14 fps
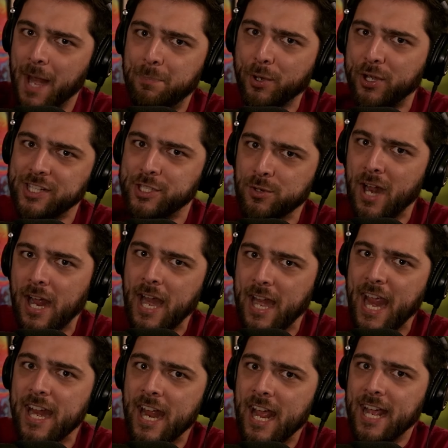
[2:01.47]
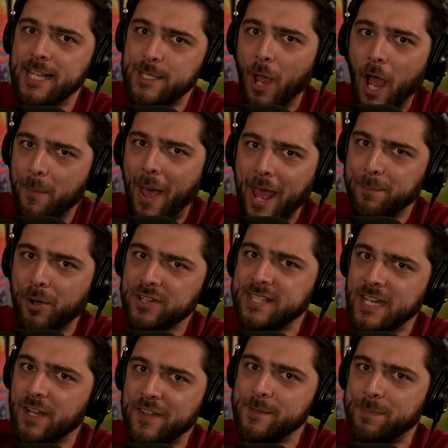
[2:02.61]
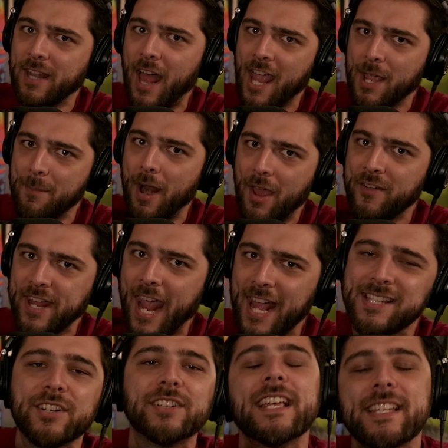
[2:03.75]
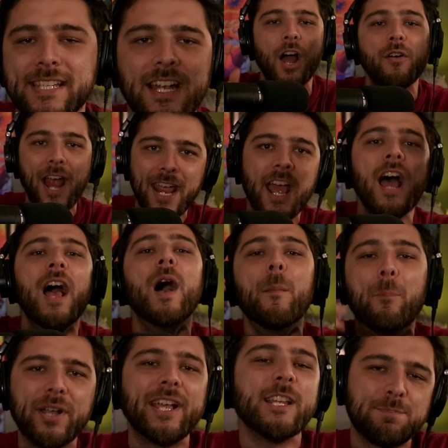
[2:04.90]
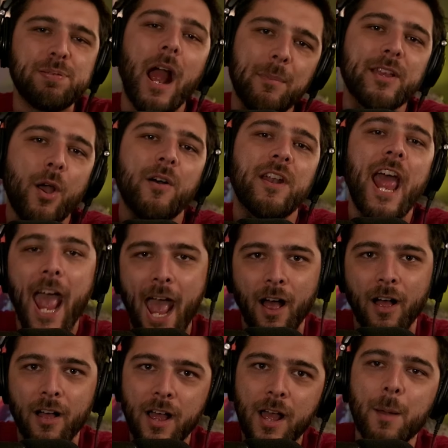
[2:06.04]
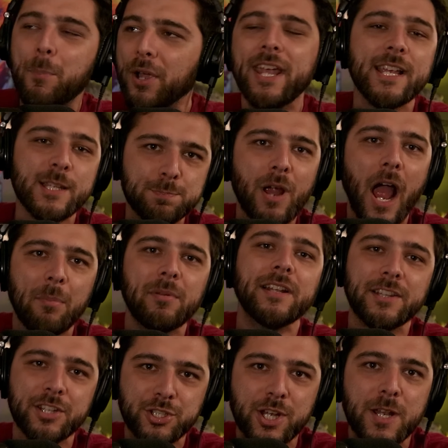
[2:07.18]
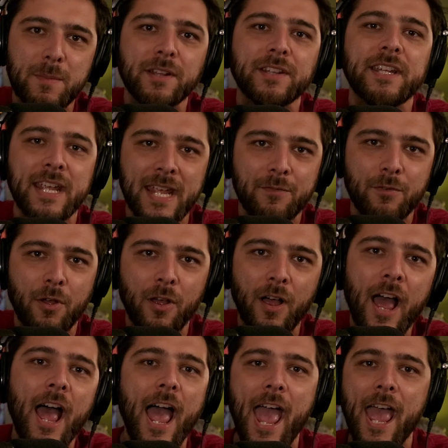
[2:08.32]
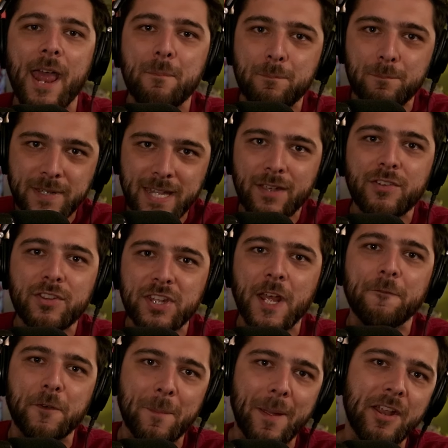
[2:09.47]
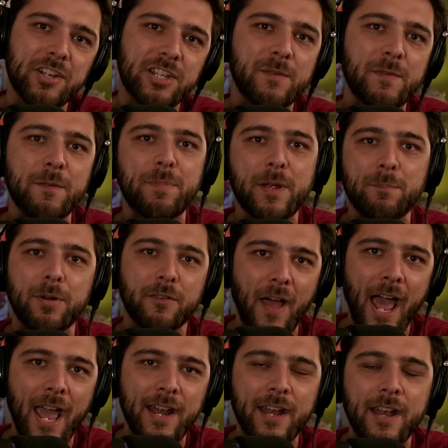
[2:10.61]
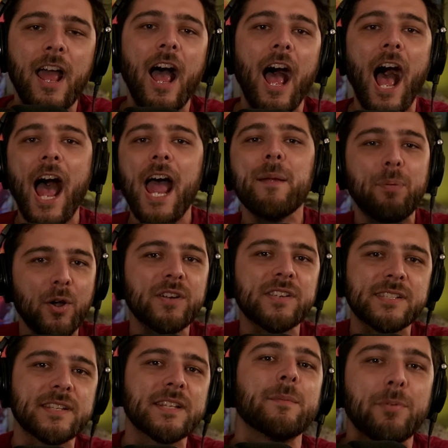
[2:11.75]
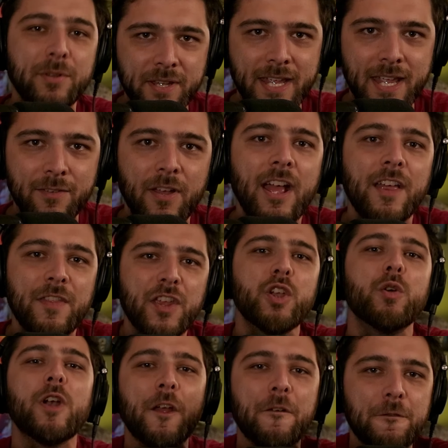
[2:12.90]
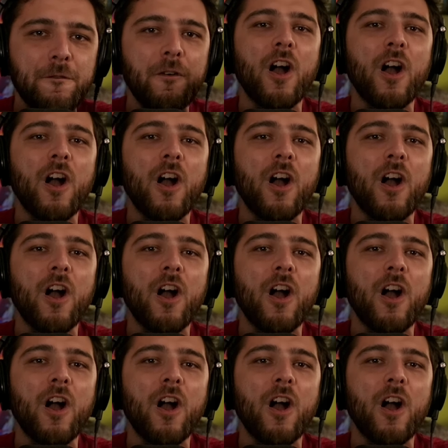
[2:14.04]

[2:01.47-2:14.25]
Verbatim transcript: and Boogie2988 is a bad person if he's been lying about having cancer. Listen, alright, Boogie's probably going to hell. Boogie is probably legitimately evil, and given the information that we've been provided, I personally believe that you are a